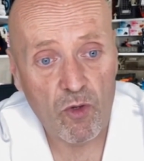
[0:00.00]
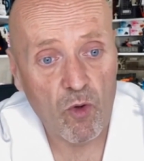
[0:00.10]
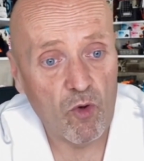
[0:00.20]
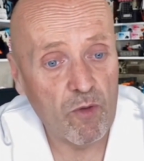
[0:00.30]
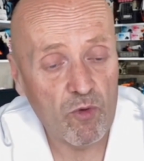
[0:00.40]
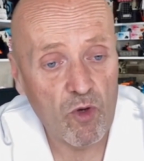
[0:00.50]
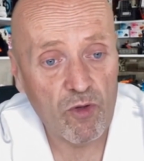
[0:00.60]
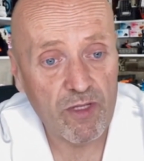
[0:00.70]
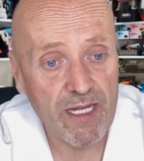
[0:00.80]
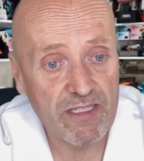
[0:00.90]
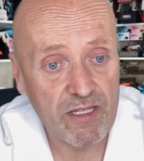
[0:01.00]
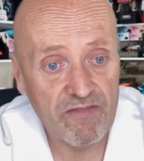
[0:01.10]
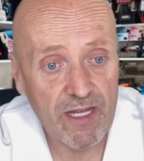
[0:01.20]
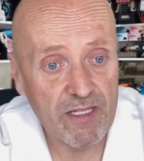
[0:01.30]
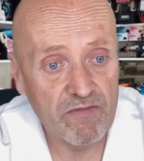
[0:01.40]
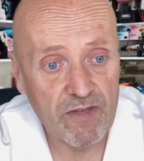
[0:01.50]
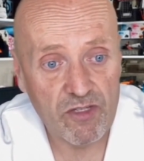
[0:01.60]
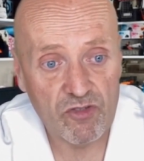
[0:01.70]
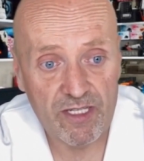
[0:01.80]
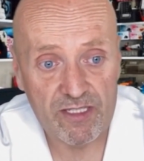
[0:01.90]
or more or less effectively
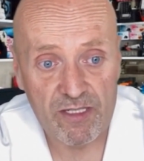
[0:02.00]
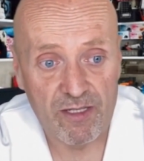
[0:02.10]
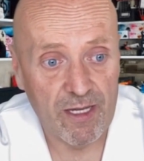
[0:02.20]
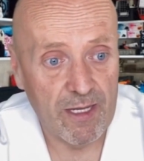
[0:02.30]
treated